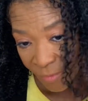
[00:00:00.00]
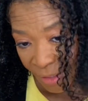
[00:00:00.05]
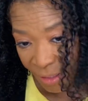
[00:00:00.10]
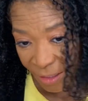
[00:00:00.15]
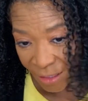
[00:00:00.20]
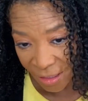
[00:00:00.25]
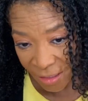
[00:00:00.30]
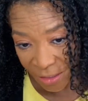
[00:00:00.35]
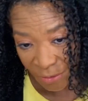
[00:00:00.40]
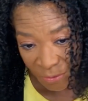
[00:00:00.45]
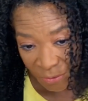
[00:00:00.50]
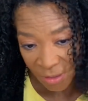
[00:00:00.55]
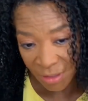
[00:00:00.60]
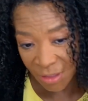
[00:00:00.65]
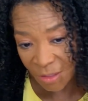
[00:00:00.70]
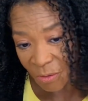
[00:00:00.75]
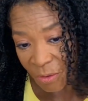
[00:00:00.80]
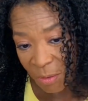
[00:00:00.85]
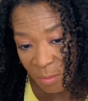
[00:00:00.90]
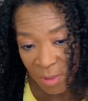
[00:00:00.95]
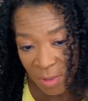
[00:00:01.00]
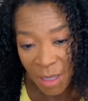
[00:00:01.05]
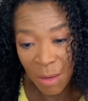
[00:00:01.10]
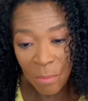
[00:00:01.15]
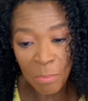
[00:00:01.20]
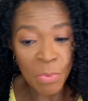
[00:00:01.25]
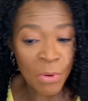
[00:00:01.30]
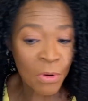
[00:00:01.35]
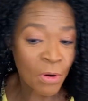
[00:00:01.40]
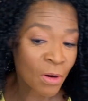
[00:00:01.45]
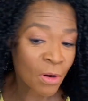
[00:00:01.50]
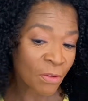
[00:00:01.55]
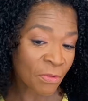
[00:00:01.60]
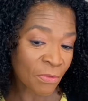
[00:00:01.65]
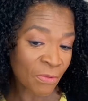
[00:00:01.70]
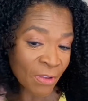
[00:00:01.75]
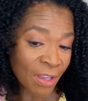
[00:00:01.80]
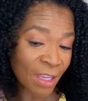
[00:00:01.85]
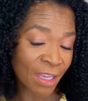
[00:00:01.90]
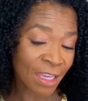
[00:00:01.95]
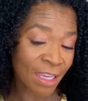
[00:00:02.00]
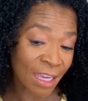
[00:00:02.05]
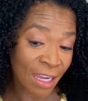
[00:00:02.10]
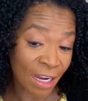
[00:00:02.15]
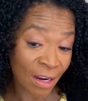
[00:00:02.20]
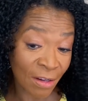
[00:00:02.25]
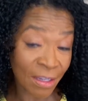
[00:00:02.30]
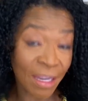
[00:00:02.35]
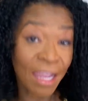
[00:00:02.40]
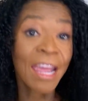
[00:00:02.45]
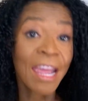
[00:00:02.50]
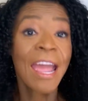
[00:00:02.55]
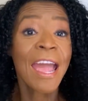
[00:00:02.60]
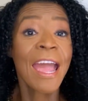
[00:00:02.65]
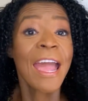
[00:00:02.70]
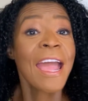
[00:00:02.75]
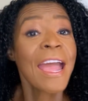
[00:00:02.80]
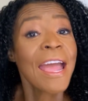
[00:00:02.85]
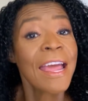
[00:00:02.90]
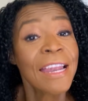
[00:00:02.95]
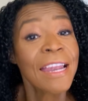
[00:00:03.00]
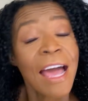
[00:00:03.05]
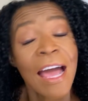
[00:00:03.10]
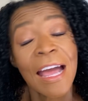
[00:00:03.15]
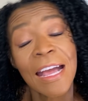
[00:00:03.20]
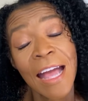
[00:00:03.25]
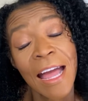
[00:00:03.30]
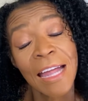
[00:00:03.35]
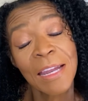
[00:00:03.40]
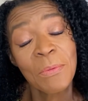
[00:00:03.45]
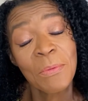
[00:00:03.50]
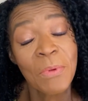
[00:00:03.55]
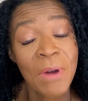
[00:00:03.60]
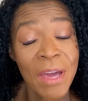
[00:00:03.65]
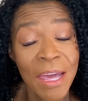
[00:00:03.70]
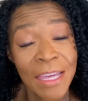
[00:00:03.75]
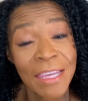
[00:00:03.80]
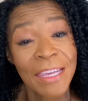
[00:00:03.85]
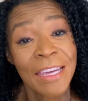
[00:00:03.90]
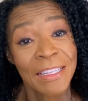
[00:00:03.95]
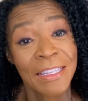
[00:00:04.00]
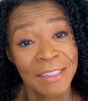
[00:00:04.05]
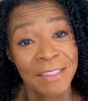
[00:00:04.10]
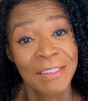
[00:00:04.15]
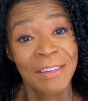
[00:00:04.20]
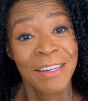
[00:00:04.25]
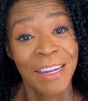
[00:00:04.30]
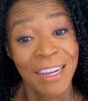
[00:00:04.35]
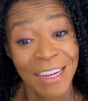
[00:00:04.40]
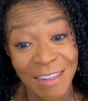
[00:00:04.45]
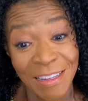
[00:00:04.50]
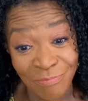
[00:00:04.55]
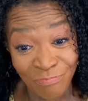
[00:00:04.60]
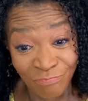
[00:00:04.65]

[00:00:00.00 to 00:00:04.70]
I know this is going to be a perfect hair day. And I got it wet yesterday.